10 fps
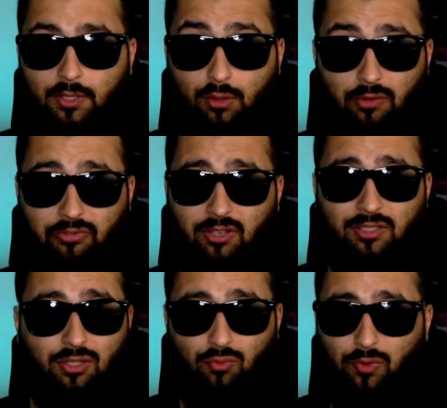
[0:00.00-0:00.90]
So the
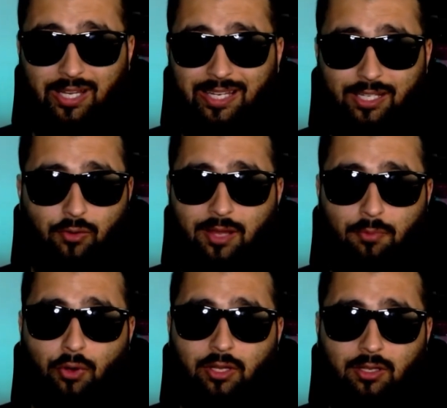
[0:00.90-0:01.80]
first really great
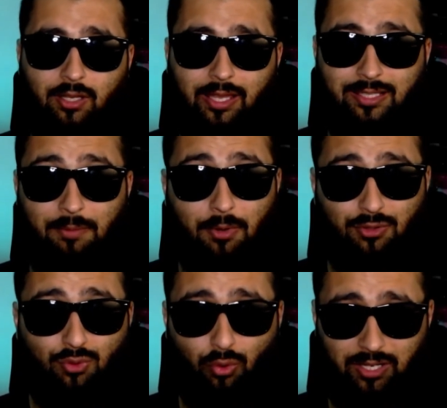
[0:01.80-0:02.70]
point is that
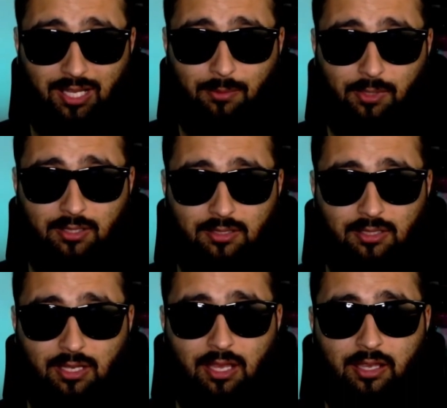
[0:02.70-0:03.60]
most drawing
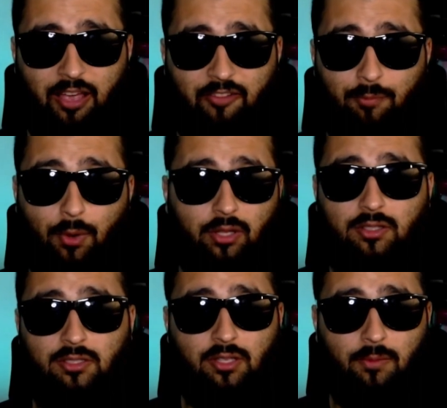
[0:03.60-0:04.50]
tablets have
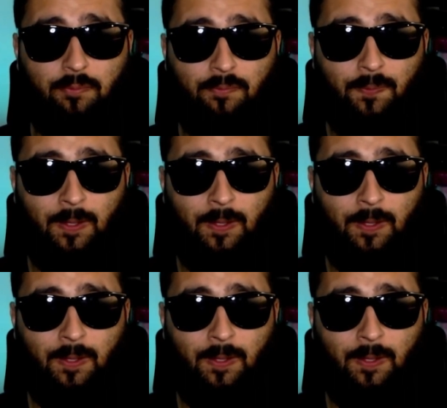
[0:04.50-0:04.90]
buttons on them.